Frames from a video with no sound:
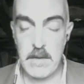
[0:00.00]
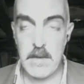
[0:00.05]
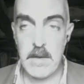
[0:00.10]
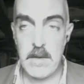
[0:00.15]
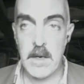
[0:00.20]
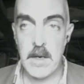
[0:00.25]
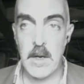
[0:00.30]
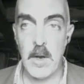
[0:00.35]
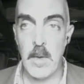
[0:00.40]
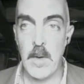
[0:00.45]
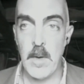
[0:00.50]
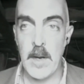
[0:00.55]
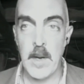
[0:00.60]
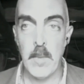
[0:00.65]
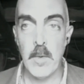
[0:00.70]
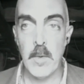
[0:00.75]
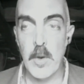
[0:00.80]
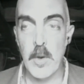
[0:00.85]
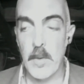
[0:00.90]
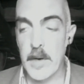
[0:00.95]
you know, and I
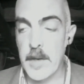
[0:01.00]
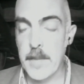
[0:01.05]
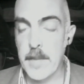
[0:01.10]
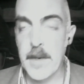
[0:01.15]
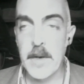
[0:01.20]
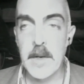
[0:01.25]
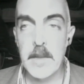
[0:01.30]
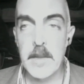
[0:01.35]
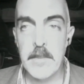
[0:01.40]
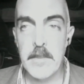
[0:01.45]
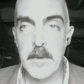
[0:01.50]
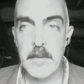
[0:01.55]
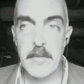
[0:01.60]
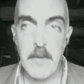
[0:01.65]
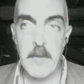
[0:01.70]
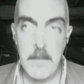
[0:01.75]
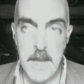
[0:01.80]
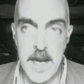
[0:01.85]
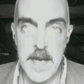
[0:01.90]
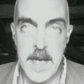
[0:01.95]
won't go on about it, but
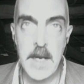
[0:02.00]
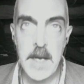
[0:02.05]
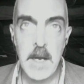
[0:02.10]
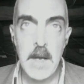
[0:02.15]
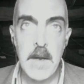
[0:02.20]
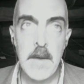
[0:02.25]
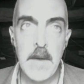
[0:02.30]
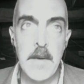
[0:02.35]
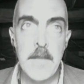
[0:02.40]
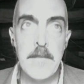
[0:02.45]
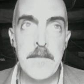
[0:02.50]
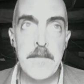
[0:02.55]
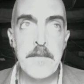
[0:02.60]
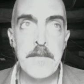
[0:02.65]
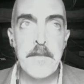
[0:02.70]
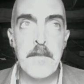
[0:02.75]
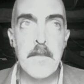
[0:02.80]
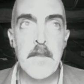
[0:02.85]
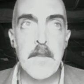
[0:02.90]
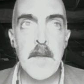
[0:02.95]
for me,
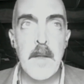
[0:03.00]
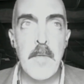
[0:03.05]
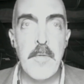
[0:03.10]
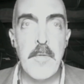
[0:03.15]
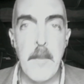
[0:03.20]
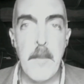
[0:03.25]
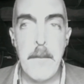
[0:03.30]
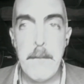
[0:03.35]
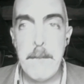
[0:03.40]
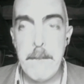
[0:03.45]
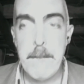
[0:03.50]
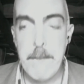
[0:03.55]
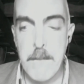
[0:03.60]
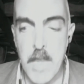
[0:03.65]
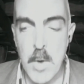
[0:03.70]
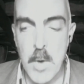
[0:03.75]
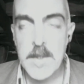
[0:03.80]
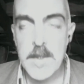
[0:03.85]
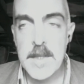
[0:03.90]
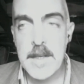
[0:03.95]
the
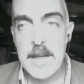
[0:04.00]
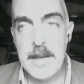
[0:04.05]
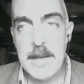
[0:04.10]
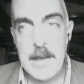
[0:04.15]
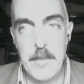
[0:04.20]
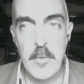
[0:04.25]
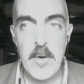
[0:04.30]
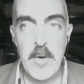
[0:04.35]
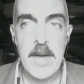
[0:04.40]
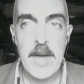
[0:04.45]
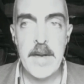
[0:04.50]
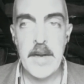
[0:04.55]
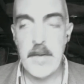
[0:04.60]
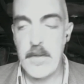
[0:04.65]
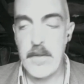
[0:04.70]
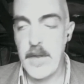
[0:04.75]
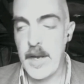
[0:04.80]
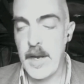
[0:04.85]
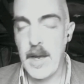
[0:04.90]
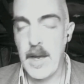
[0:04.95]
most liberating
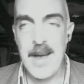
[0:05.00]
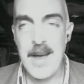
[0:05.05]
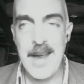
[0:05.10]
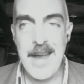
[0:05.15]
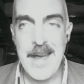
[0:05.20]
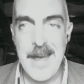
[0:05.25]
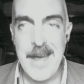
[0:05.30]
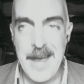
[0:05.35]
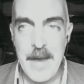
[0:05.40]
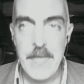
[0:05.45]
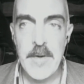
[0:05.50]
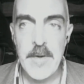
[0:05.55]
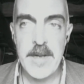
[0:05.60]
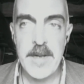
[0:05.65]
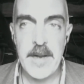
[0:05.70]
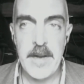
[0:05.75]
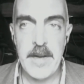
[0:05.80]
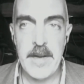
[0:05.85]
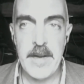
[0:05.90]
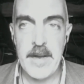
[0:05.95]
thing I ever
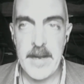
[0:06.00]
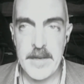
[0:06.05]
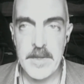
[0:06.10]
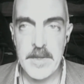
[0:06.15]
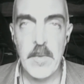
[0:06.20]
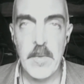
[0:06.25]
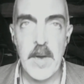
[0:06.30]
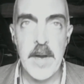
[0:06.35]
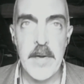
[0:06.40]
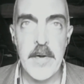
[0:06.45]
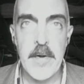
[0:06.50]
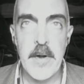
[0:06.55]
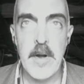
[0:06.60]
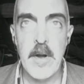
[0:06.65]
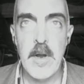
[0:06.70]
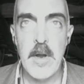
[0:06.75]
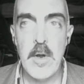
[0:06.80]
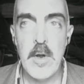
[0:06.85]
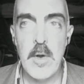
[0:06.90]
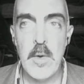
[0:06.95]
did as a writer
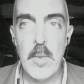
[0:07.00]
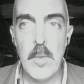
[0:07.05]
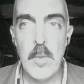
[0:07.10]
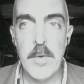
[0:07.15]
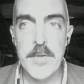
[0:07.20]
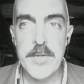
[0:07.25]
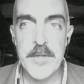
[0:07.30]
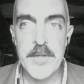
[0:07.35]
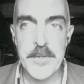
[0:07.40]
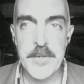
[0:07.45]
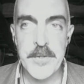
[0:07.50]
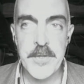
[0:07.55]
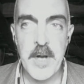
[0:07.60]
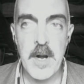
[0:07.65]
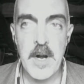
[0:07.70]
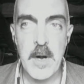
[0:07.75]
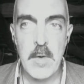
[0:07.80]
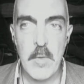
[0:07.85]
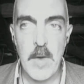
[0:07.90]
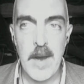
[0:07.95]
was to
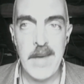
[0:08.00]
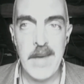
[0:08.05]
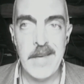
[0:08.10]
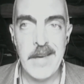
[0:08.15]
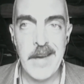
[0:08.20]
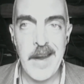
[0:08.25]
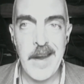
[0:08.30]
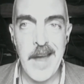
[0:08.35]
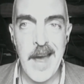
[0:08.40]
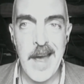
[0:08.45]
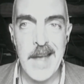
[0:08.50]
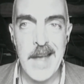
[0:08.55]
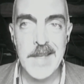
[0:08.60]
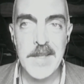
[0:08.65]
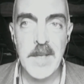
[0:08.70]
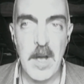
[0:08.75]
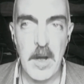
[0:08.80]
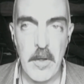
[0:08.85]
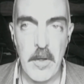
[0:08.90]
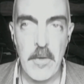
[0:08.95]
start writing
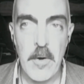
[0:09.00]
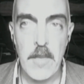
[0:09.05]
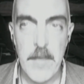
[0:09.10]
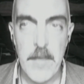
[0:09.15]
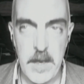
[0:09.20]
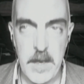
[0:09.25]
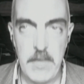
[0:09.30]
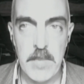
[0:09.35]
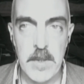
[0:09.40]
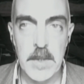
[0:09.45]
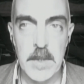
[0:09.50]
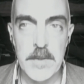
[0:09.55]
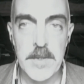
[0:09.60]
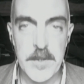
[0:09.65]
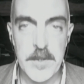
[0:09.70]
as other people, to